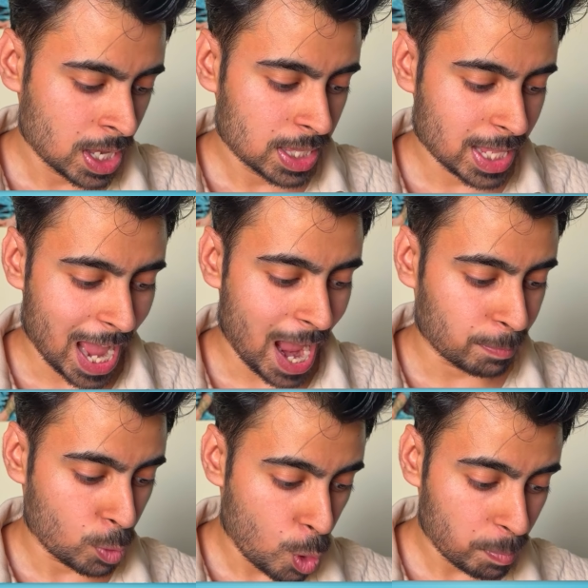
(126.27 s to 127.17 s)
The
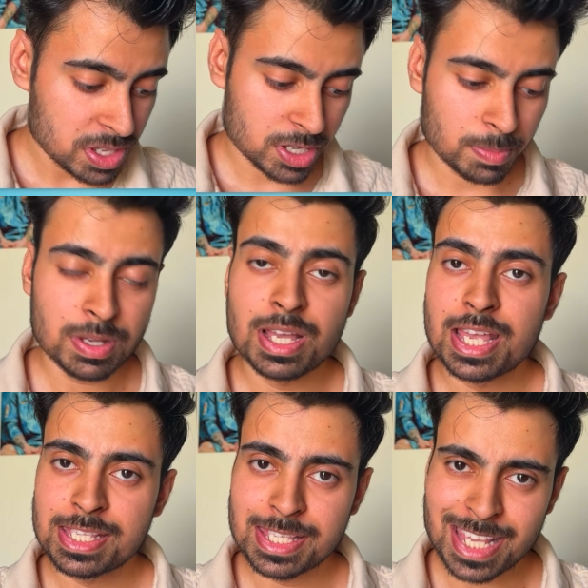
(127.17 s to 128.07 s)
app opens up,
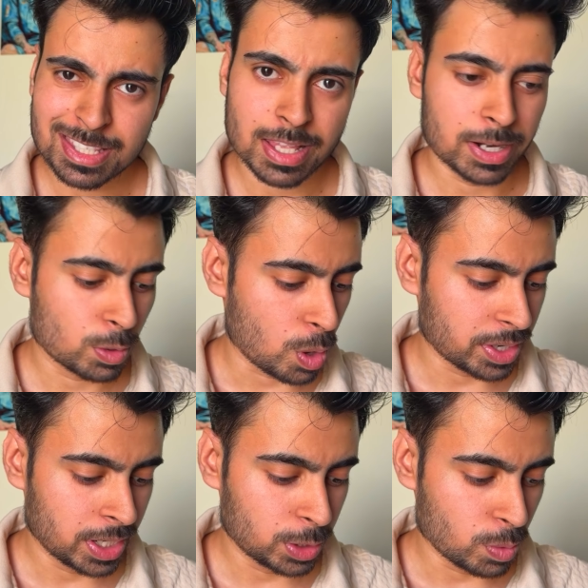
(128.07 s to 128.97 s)
sends that
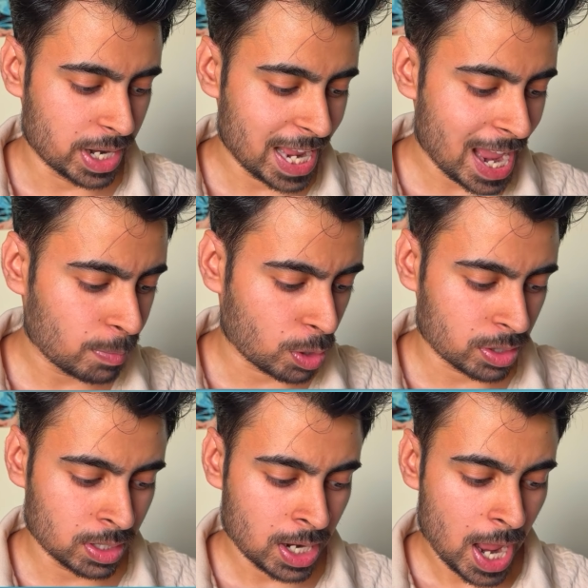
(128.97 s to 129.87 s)
recording to an AI
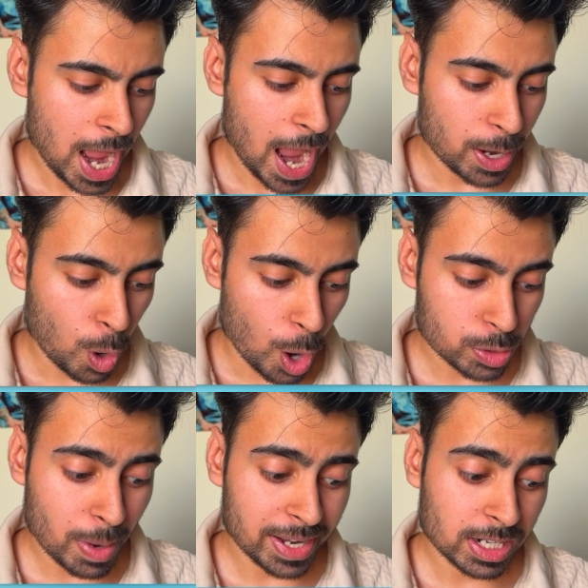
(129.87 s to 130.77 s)
model, and
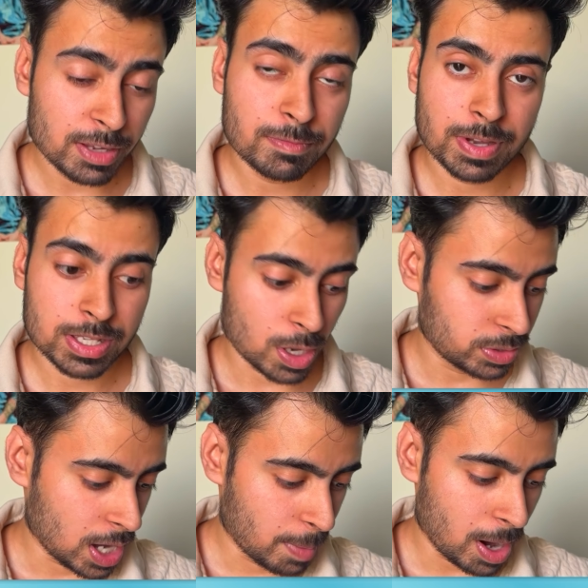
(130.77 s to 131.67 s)
automatically figures out
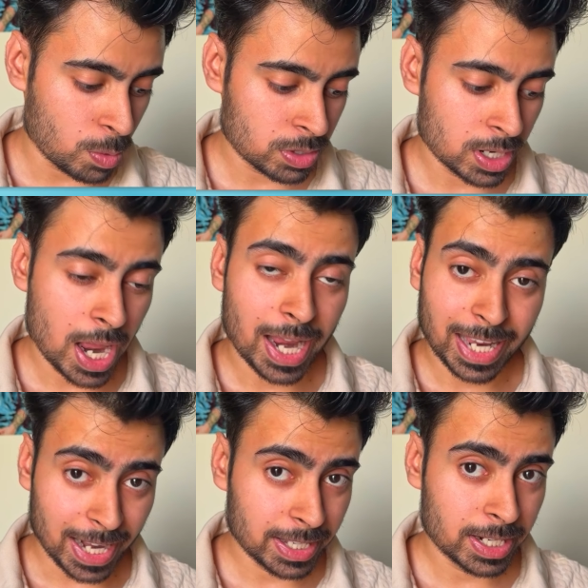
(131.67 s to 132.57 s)
the amount,
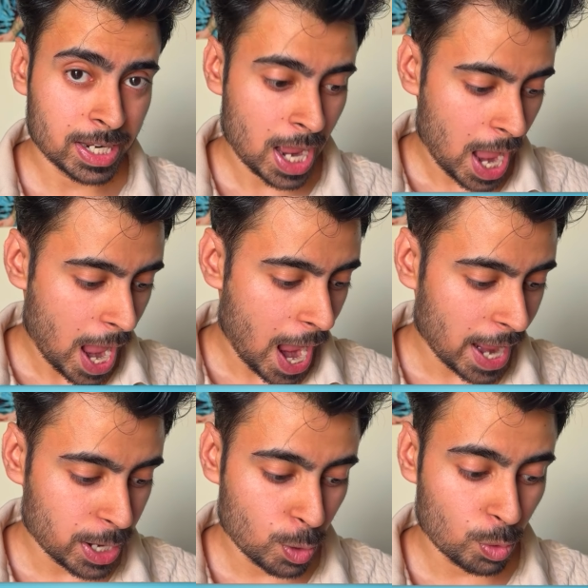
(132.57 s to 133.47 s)
category,
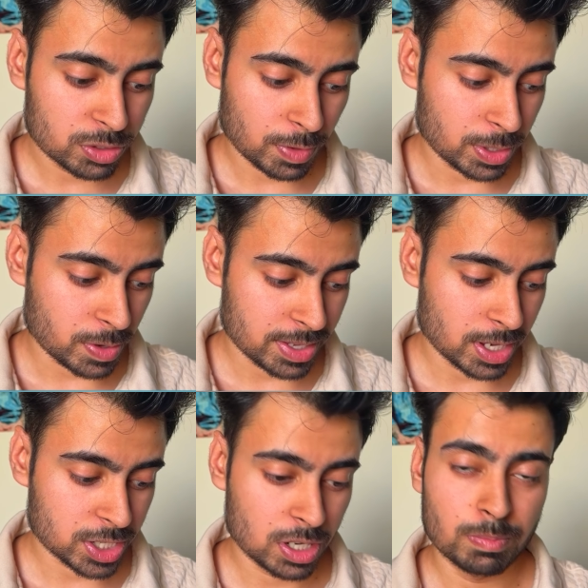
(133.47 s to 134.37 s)
and notes for the
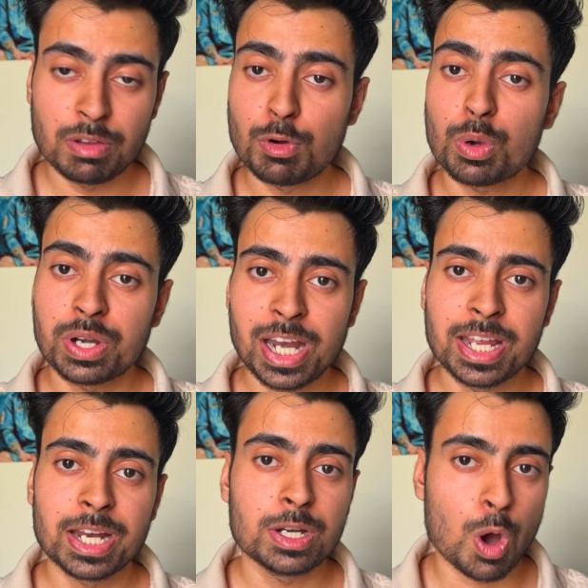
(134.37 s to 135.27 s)
transaction before creating
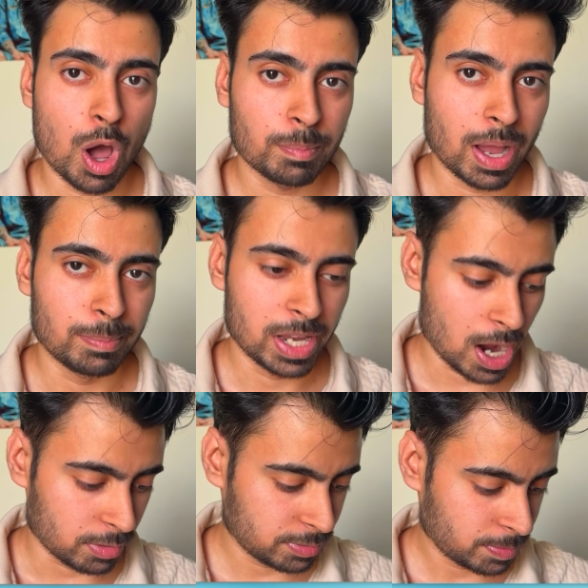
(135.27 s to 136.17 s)
it on my
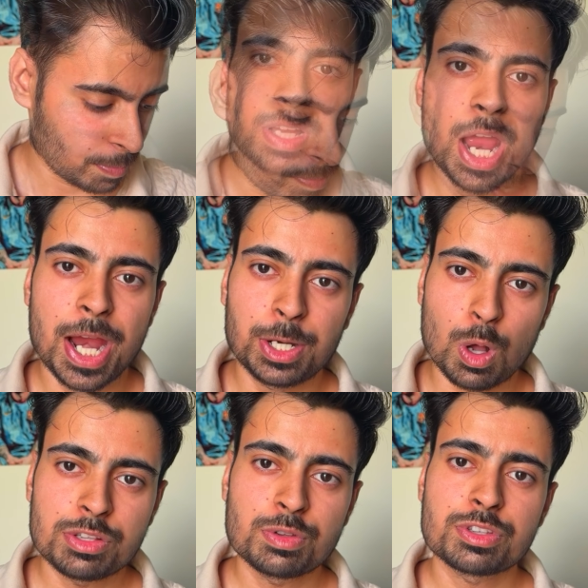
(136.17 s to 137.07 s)
behalf. It
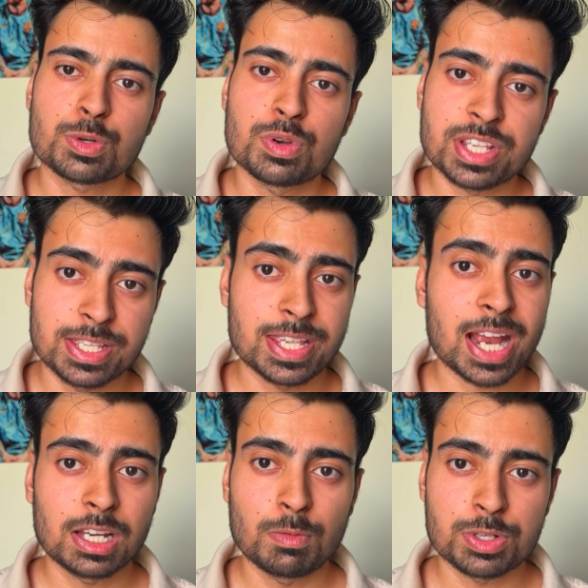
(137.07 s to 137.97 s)
also stores
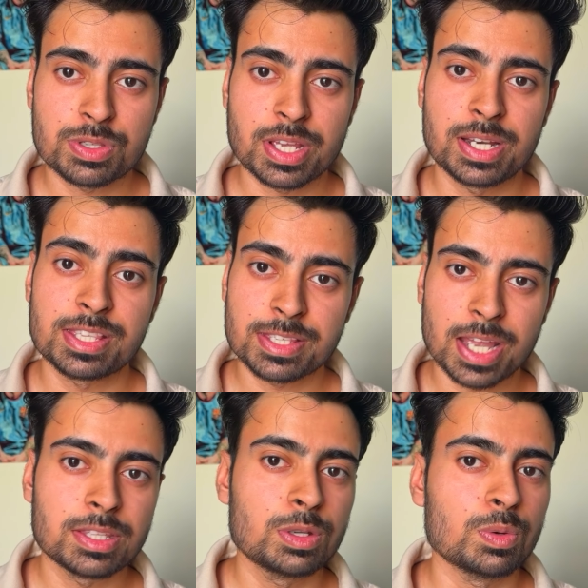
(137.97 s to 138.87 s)
exactly what you said
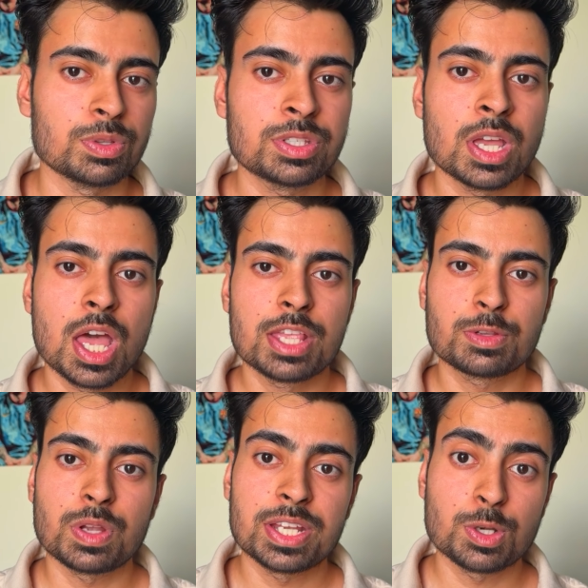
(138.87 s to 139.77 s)
inside the notes so
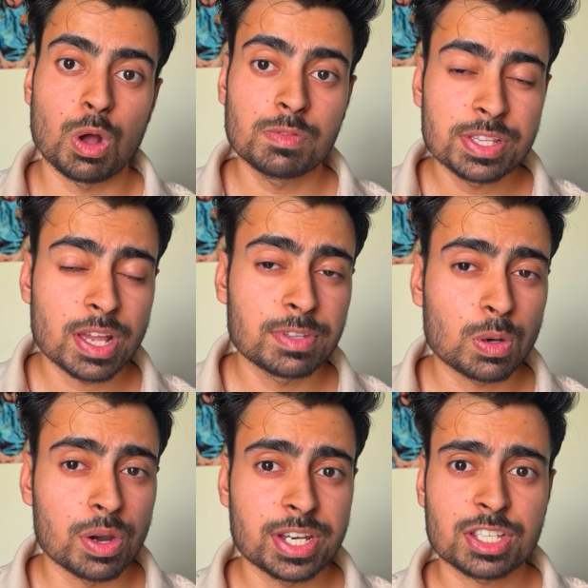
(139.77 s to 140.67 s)
that you always have the
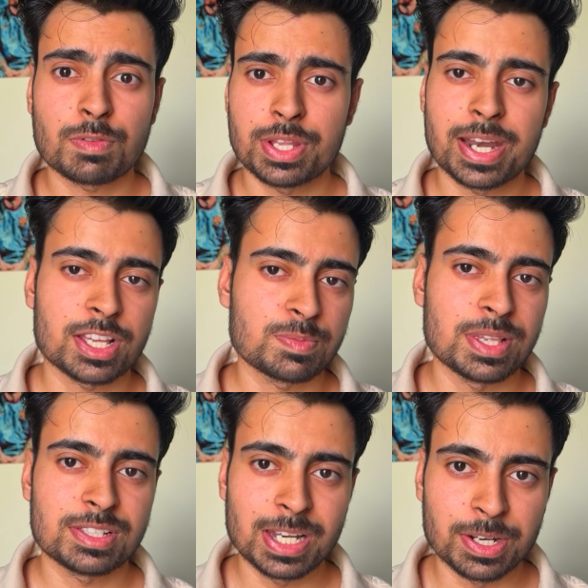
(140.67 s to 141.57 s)
context for that
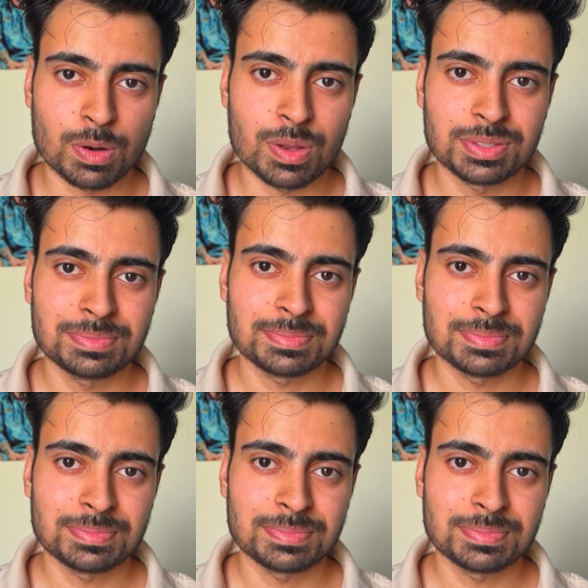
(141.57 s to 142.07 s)
expense later on.